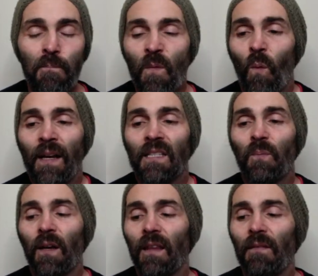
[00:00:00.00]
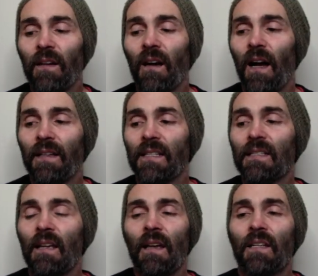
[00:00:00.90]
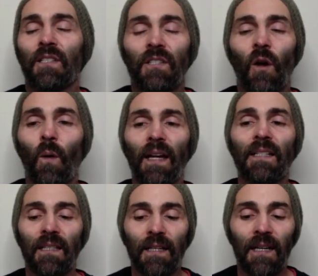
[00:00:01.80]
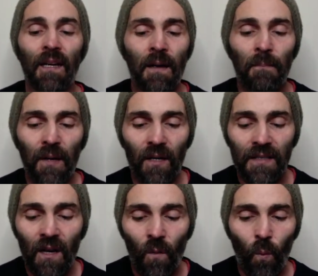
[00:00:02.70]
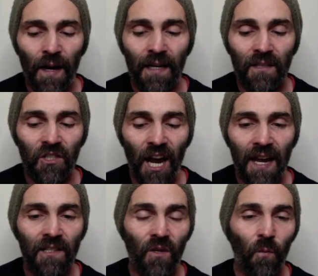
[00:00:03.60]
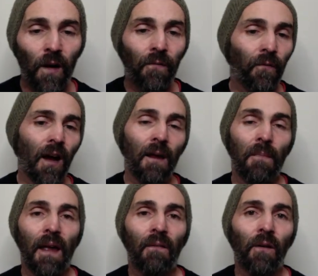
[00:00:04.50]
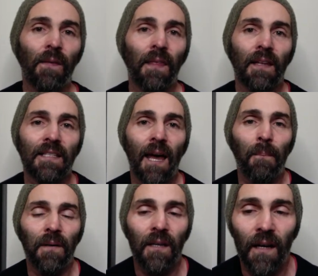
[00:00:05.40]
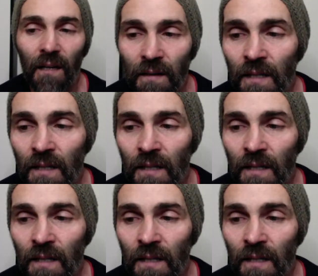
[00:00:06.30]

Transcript: We can spread love and kindness so easily because we can change and reframe everything that's happened here.